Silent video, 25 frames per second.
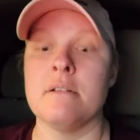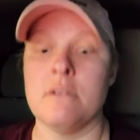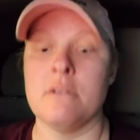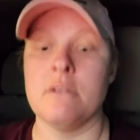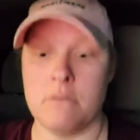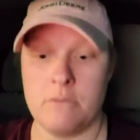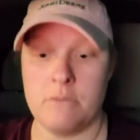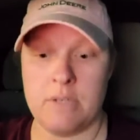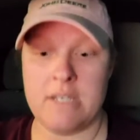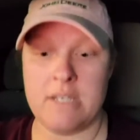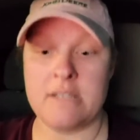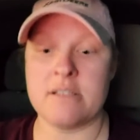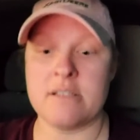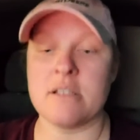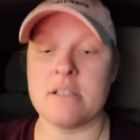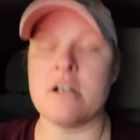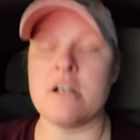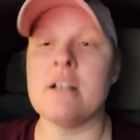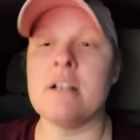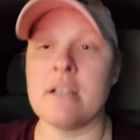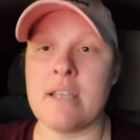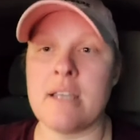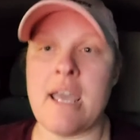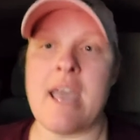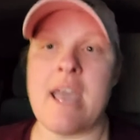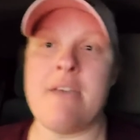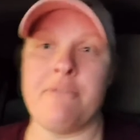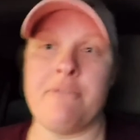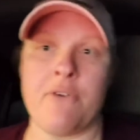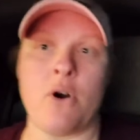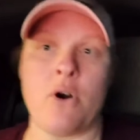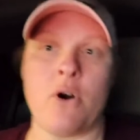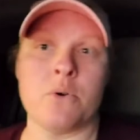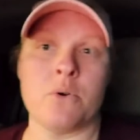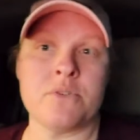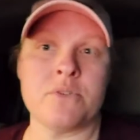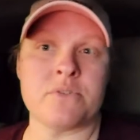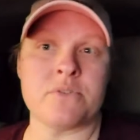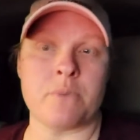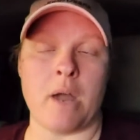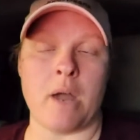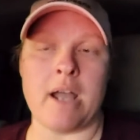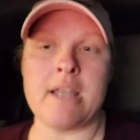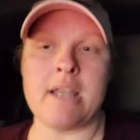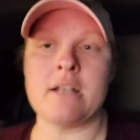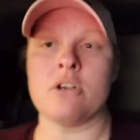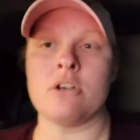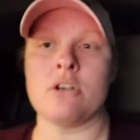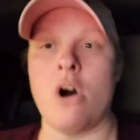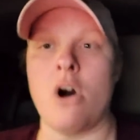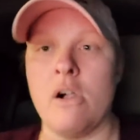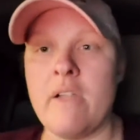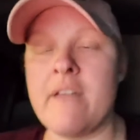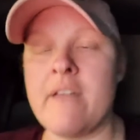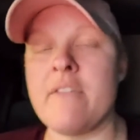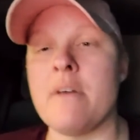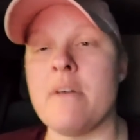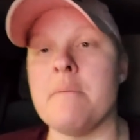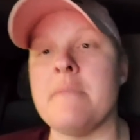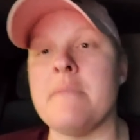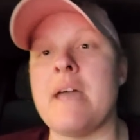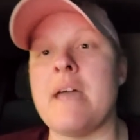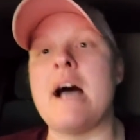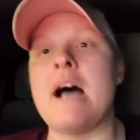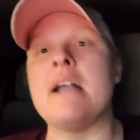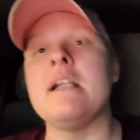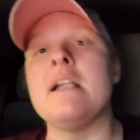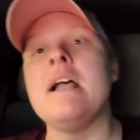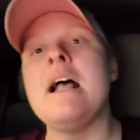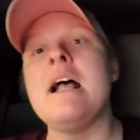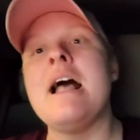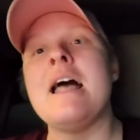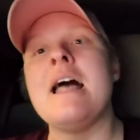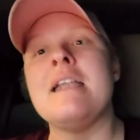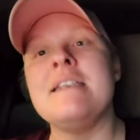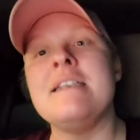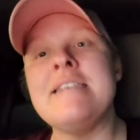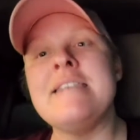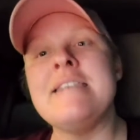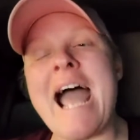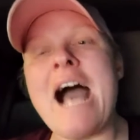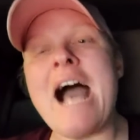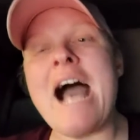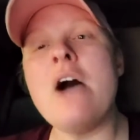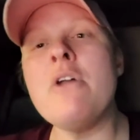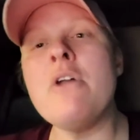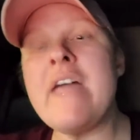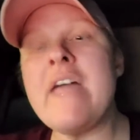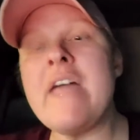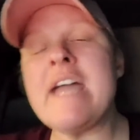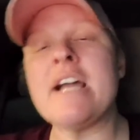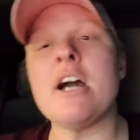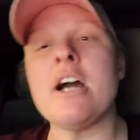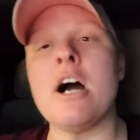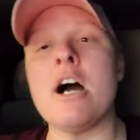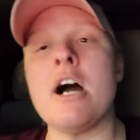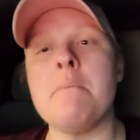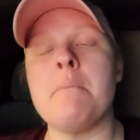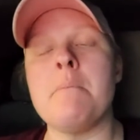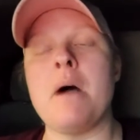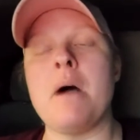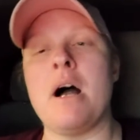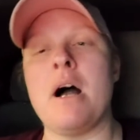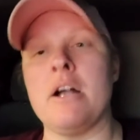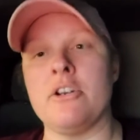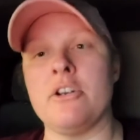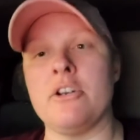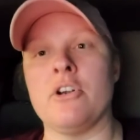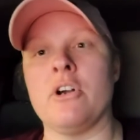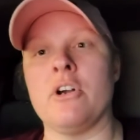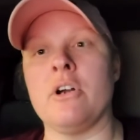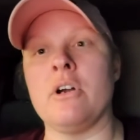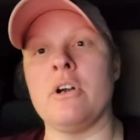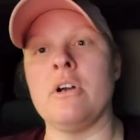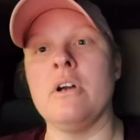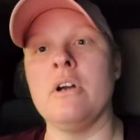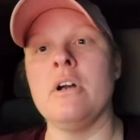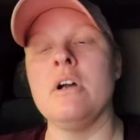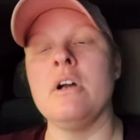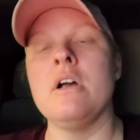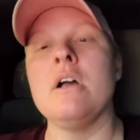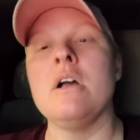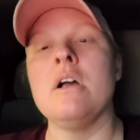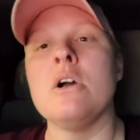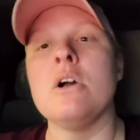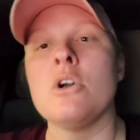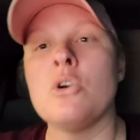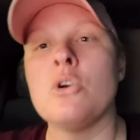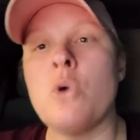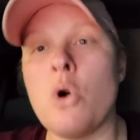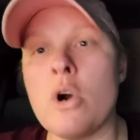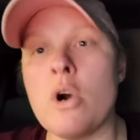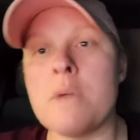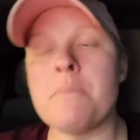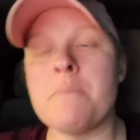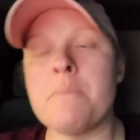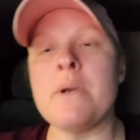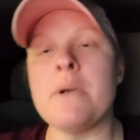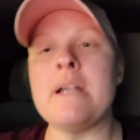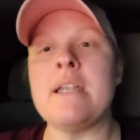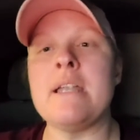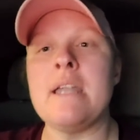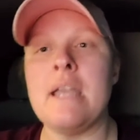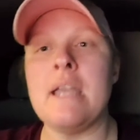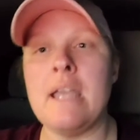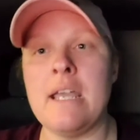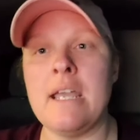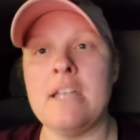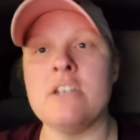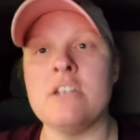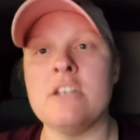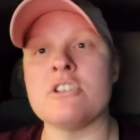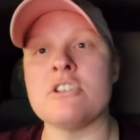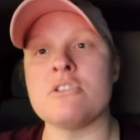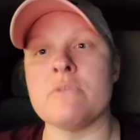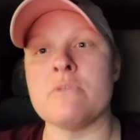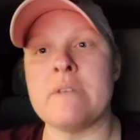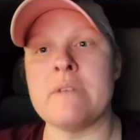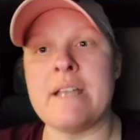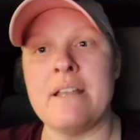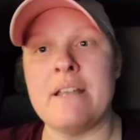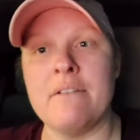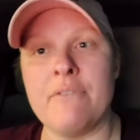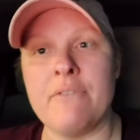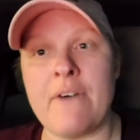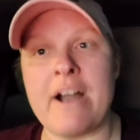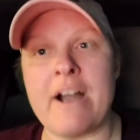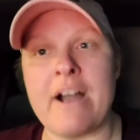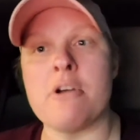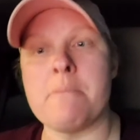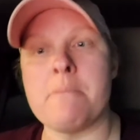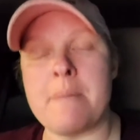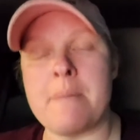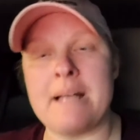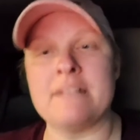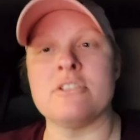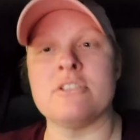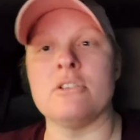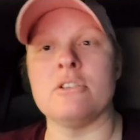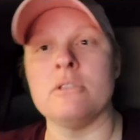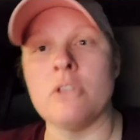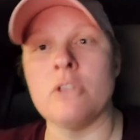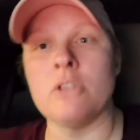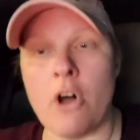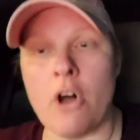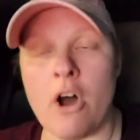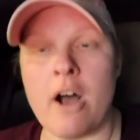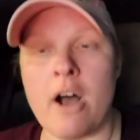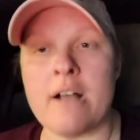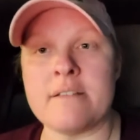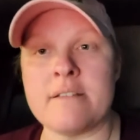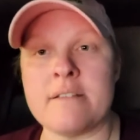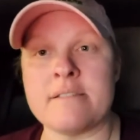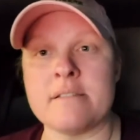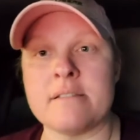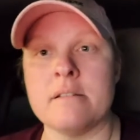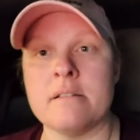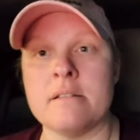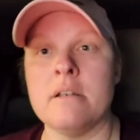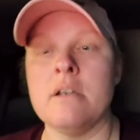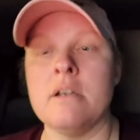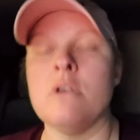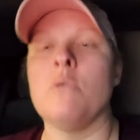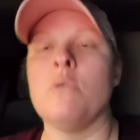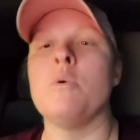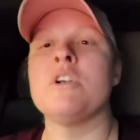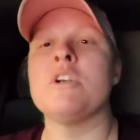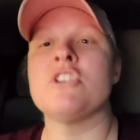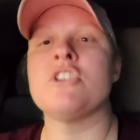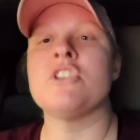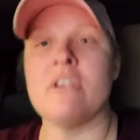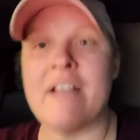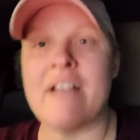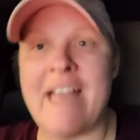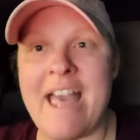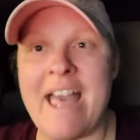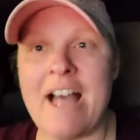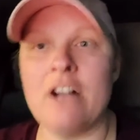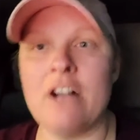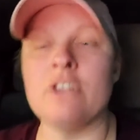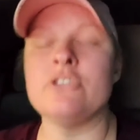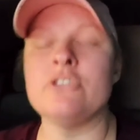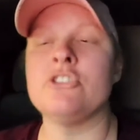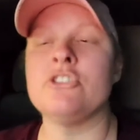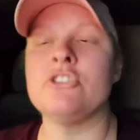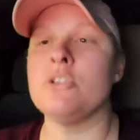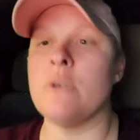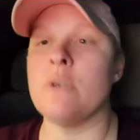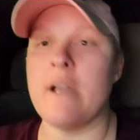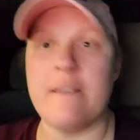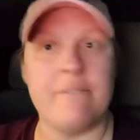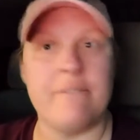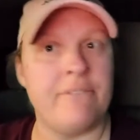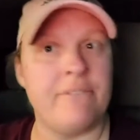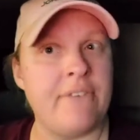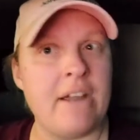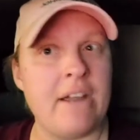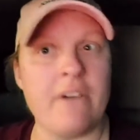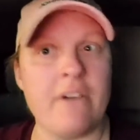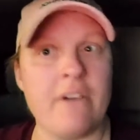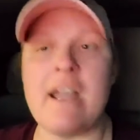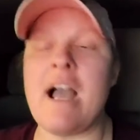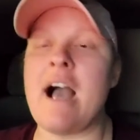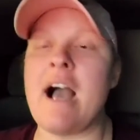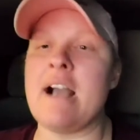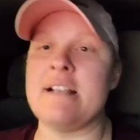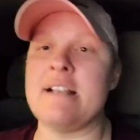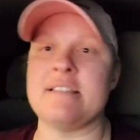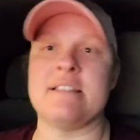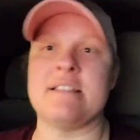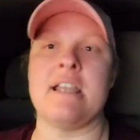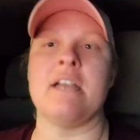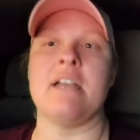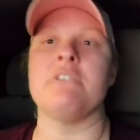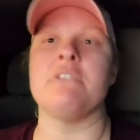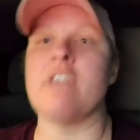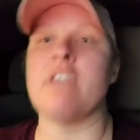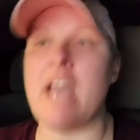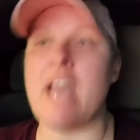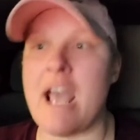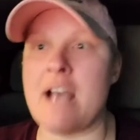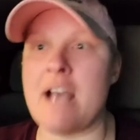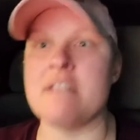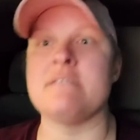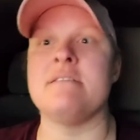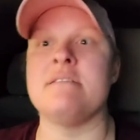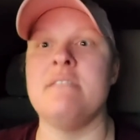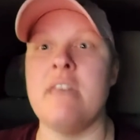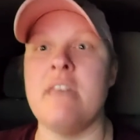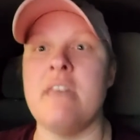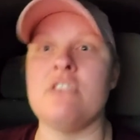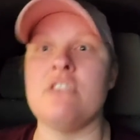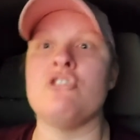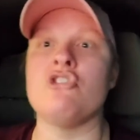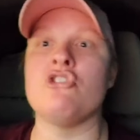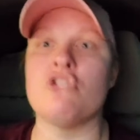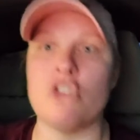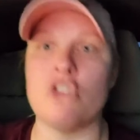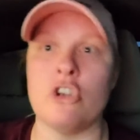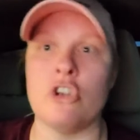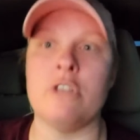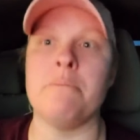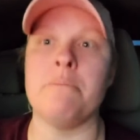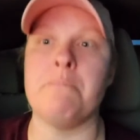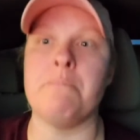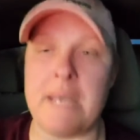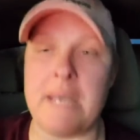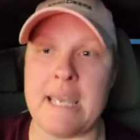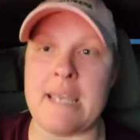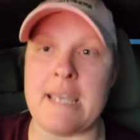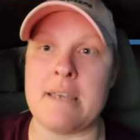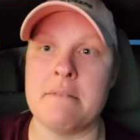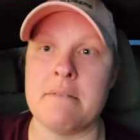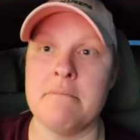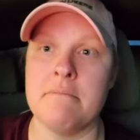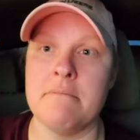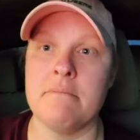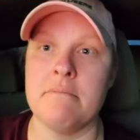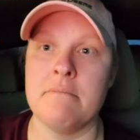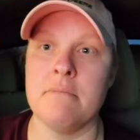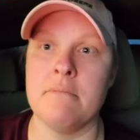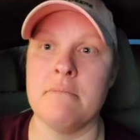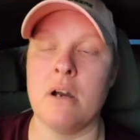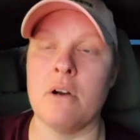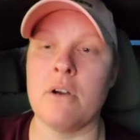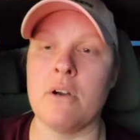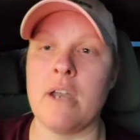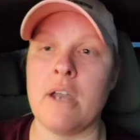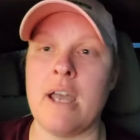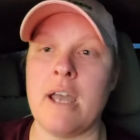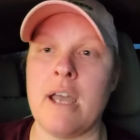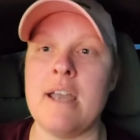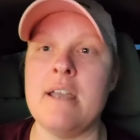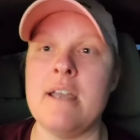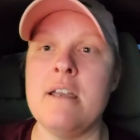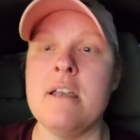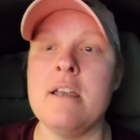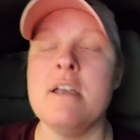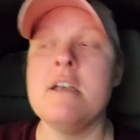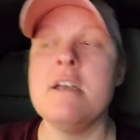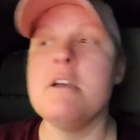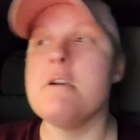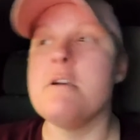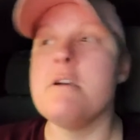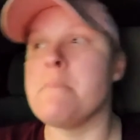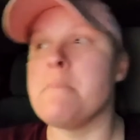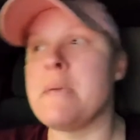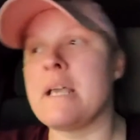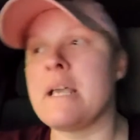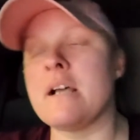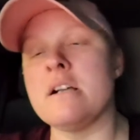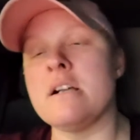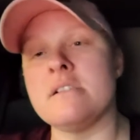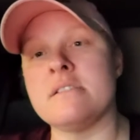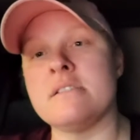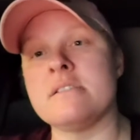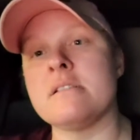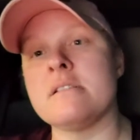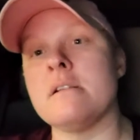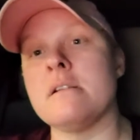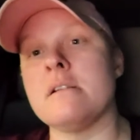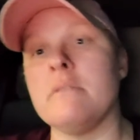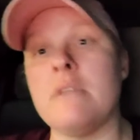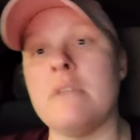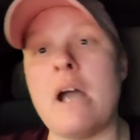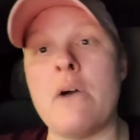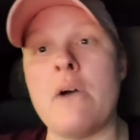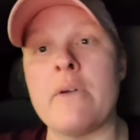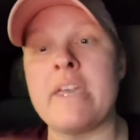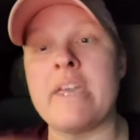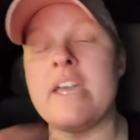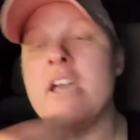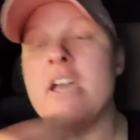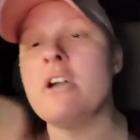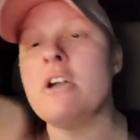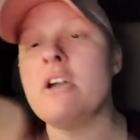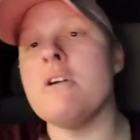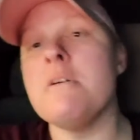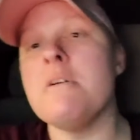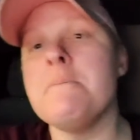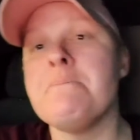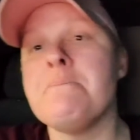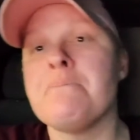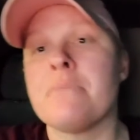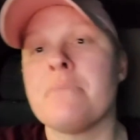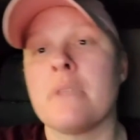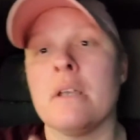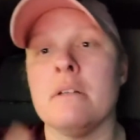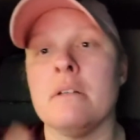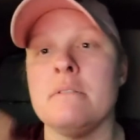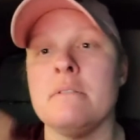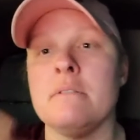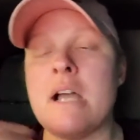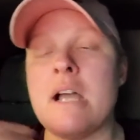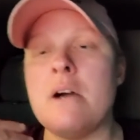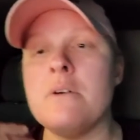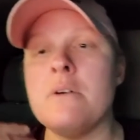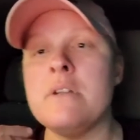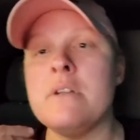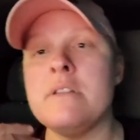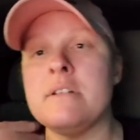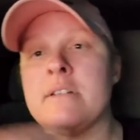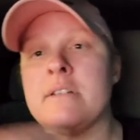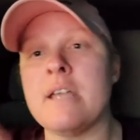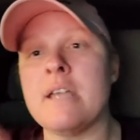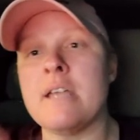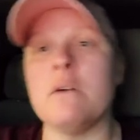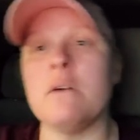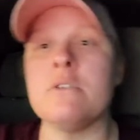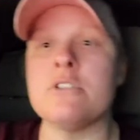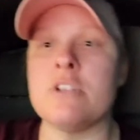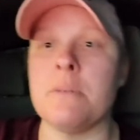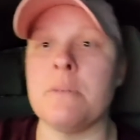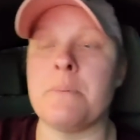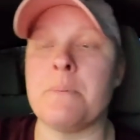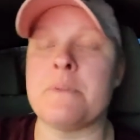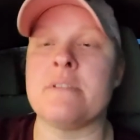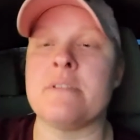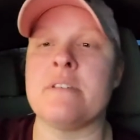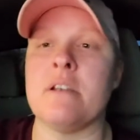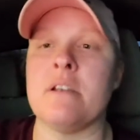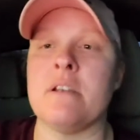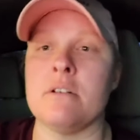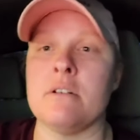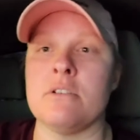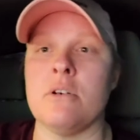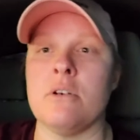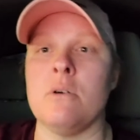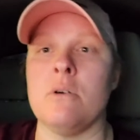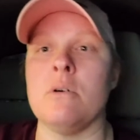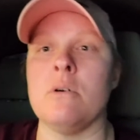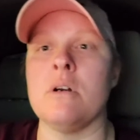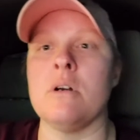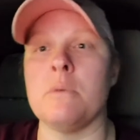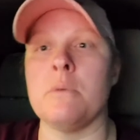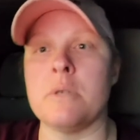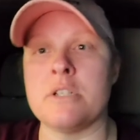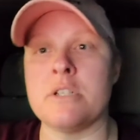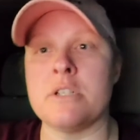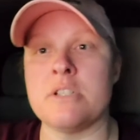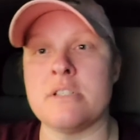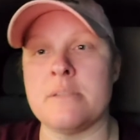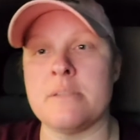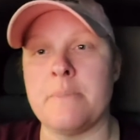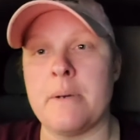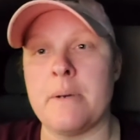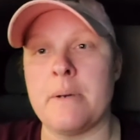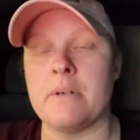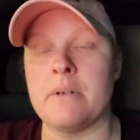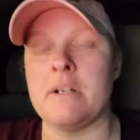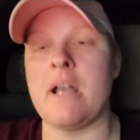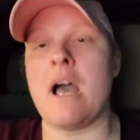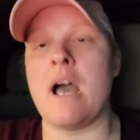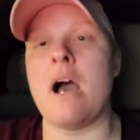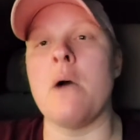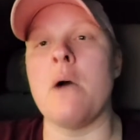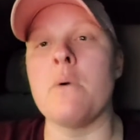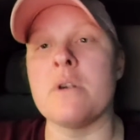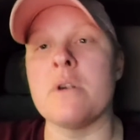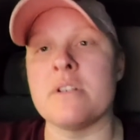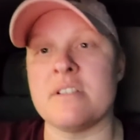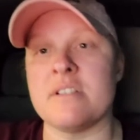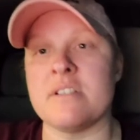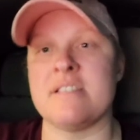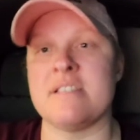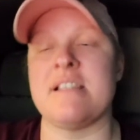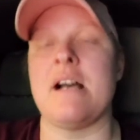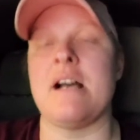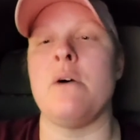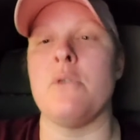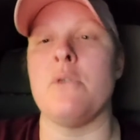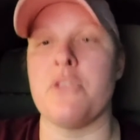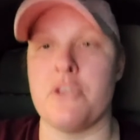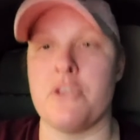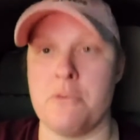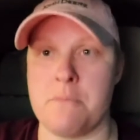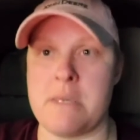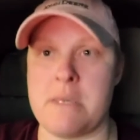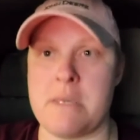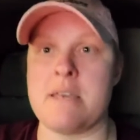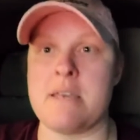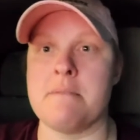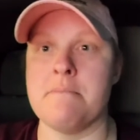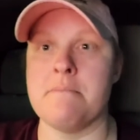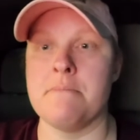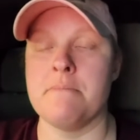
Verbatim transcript: these CAFOs, right? Calling them that. Now they come under corporate industry environmental laws, which are held to a very high standard as they should be. Okay. Because now here down in the township of Saratoga, which is about an hour south of me,